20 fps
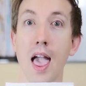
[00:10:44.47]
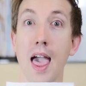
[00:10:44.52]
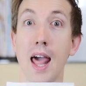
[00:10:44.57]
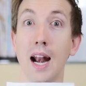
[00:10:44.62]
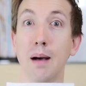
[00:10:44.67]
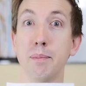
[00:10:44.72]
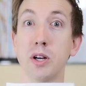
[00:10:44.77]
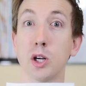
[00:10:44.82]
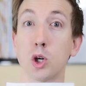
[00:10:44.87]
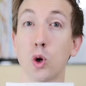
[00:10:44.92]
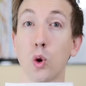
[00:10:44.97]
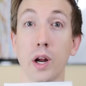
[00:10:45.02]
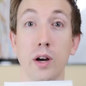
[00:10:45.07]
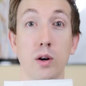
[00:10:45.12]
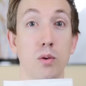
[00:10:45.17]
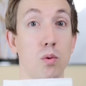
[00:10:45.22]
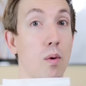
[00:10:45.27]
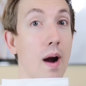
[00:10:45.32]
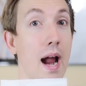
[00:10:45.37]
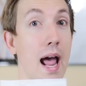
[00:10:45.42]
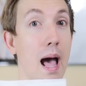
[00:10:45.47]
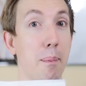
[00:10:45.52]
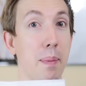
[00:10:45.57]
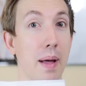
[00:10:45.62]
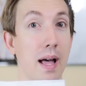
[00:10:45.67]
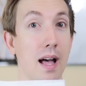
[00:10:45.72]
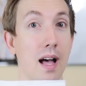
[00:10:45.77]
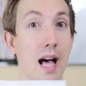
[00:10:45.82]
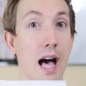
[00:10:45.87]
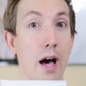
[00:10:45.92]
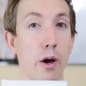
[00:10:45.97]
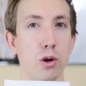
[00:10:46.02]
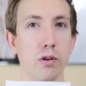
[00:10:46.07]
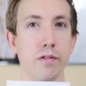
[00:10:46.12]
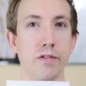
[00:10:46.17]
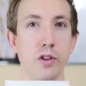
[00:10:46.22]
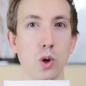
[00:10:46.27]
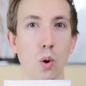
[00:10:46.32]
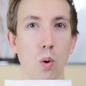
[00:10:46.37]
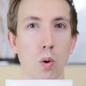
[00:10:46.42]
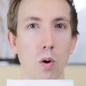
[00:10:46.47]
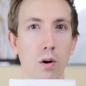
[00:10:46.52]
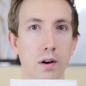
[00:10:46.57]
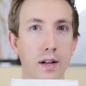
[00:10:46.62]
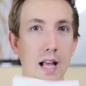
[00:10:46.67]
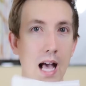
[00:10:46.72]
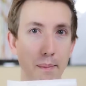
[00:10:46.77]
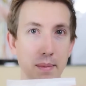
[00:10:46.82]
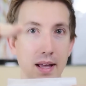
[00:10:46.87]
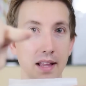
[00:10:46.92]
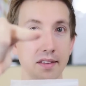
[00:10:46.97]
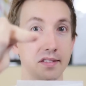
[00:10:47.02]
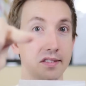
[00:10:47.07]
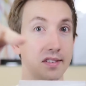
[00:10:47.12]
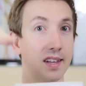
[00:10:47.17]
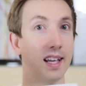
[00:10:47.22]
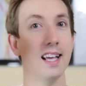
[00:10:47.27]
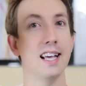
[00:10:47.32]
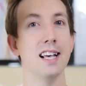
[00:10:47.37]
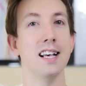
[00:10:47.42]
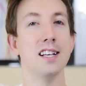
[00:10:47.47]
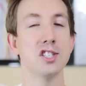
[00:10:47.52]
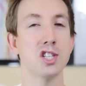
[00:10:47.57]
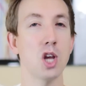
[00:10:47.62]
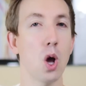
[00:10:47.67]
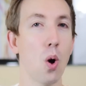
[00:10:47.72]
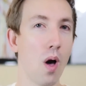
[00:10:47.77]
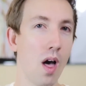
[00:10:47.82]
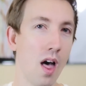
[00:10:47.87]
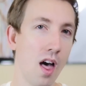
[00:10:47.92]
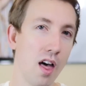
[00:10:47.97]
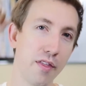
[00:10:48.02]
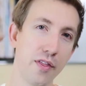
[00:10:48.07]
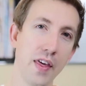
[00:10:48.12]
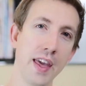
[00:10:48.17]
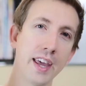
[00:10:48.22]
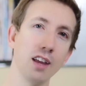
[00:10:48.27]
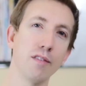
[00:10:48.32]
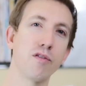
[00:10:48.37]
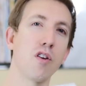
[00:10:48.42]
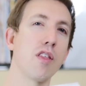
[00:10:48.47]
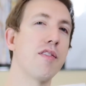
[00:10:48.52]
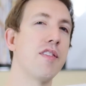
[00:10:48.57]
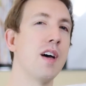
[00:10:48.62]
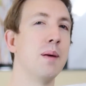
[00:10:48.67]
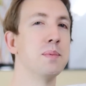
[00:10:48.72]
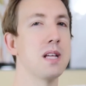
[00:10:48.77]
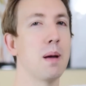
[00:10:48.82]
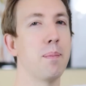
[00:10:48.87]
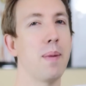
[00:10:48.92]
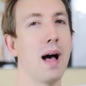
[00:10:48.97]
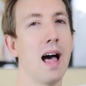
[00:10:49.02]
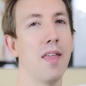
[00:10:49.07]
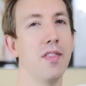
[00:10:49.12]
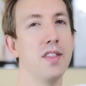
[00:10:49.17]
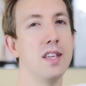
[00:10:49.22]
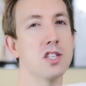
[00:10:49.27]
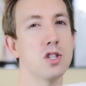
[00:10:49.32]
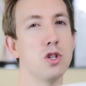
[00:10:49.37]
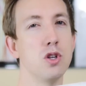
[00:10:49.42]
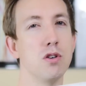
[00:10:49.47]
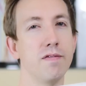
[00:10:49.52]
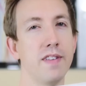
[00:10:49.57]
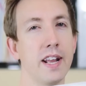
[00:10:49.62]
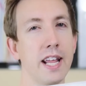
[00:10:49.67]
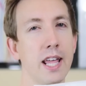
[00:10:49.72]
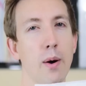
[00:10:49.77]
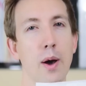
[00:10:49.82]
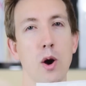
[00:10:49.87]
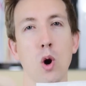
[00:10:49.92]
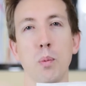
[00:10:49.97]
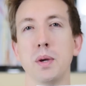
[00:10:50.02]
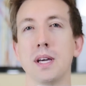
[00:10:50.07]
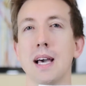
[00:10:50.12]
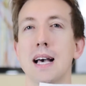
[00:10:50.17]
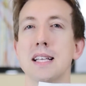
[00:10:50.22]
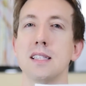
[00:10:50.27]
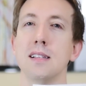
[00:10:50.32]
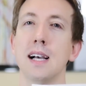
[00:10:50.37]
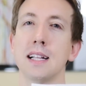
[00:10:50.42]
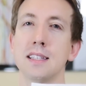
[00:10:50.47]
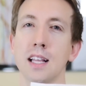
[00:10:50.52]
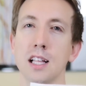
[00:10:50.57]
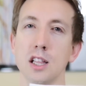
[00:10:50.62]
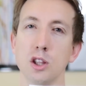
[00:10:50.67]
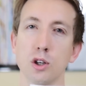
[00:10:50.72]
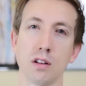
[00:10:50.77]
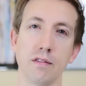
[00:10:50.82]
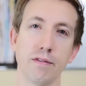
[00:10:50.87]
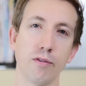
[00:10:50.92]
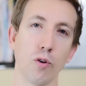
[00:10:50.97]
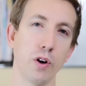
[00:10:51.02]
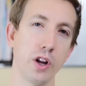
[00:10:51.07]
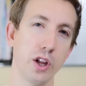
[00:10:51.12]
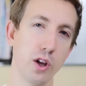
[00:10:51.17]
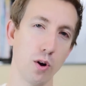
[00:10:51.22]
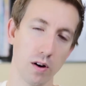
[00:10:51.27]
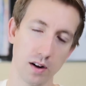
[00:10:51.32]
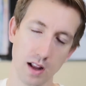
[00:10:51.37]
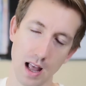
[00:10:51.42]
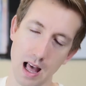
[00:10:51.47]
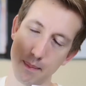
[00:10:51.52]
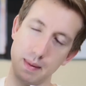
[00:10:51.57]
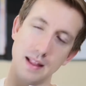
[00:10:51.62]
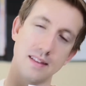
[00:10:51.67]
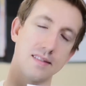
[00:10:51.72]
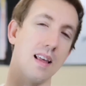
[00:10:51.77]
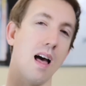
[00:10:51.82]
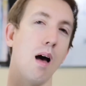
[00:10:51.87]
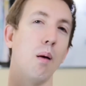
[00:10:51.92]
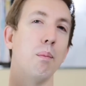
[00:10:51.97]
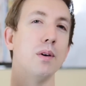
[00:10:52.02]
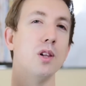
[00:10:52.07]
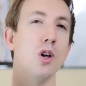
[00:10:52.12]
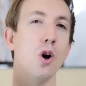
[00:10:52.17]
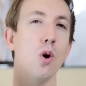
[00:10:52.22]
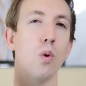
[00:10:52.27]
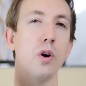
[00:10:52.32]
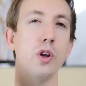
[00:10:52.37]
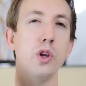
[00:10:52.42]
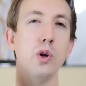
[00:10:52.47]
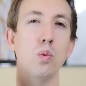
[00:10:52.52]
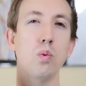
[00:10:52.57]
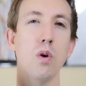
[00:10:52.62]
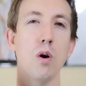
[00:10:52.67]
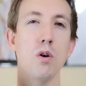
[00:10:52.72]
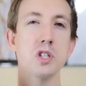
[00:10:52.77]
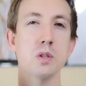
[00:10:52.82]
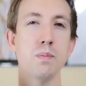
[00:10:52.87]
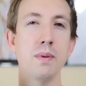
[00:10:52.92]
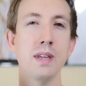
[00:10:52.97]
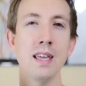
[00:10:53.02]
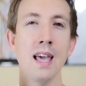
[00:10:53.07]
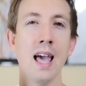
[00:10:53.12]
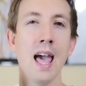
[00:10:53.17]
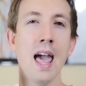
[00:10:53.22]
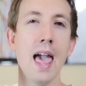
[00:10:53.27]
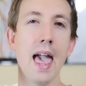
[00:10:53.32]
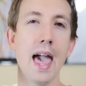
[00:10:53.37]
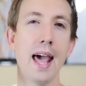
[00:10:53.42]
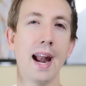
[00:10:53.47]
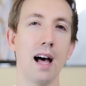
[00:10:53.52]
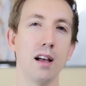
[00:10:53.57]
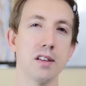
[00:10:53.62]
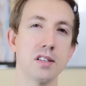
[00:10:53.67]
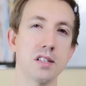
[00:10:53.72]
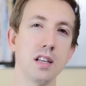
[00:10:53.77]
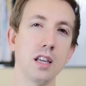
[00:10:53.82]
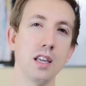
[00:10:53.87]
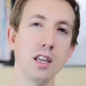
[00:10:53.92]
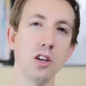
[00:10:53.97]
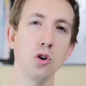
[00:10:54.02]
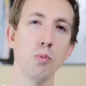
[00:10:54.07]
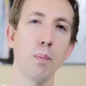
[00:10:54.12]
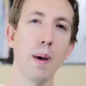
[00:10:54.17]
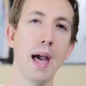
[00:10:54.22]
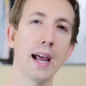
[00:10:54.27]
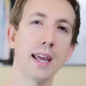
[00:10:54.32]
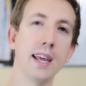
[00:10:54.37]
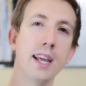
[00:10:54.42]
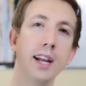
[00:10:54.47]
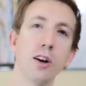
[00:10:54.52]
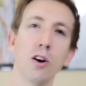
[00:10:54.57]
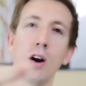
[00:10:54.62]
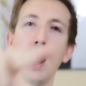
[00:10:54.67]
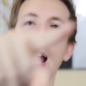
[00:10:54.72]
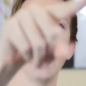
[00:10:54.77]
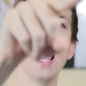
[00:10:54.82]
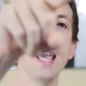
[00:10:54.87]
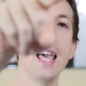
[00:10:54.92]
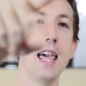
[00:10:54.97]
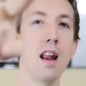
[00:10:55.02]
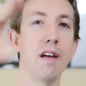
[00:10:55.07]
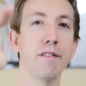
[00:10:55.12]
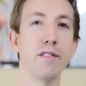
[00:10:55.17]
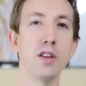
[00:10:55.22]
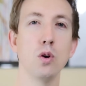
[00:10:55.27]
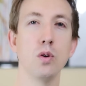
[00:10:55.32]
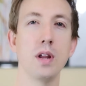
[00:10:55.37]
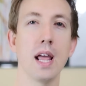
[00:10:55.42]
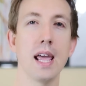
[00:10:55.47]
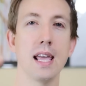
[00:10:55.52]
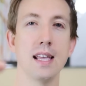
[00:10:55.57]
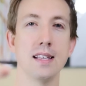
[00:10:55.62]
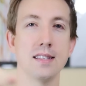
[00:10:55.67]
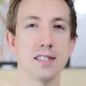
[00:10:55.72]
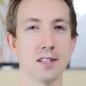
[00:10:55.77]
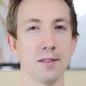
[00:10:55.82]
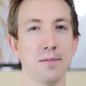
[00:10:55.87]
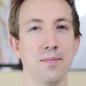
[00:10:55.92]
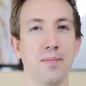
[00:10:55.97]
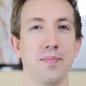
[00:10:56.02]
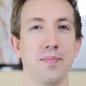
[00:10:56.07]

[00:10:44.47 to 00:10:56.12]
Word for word: And I'm going to create a rap out of your comments. So, thank you for the thumbs up on this new video. I hope you guys liked it. Looking forward to your comments down below where you roast me, and I'll see you back here in a few days.